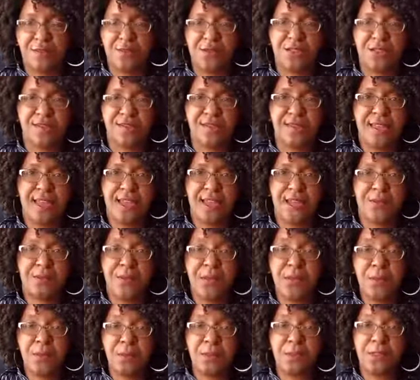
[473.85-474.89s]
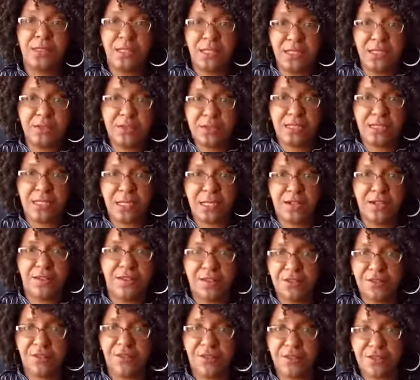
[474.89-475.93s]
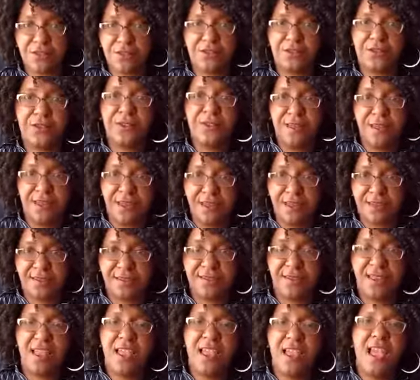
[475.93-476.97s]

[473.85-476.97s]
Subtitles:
which is like people literally also searched for this.